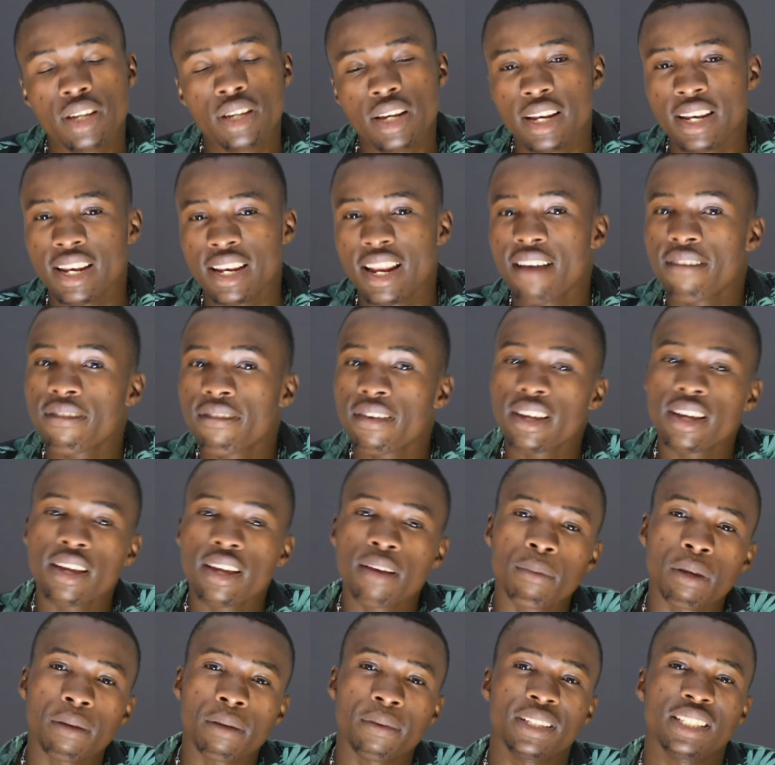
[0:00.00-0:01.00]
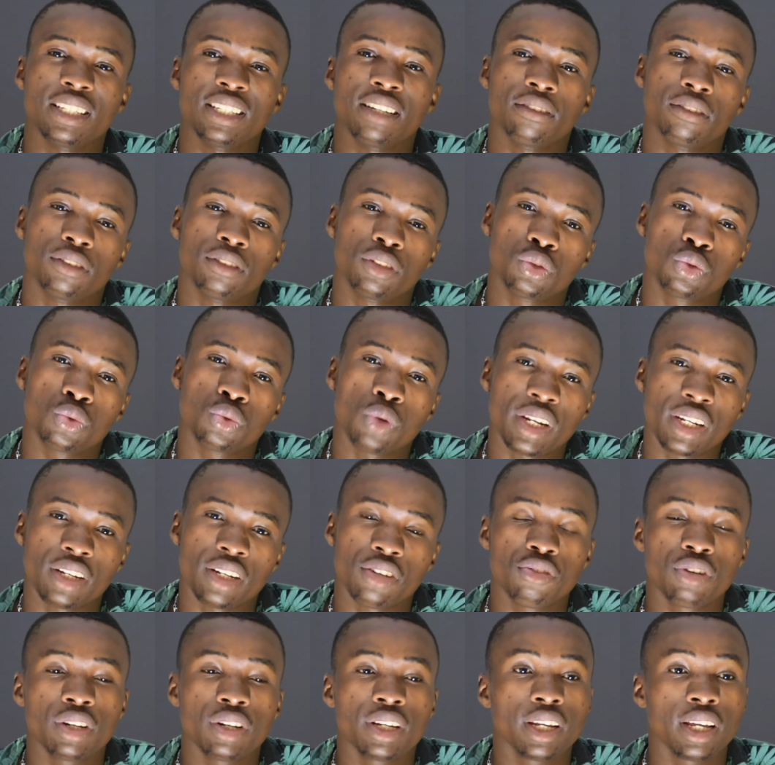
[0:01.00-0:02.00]
11, maybe it's at
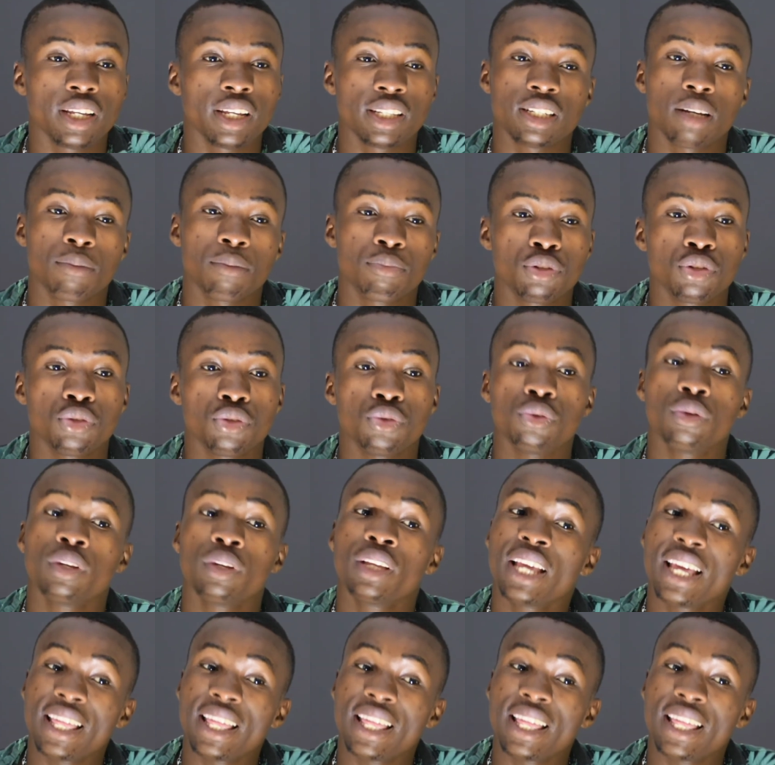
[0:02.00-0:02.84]
23, it's up to you.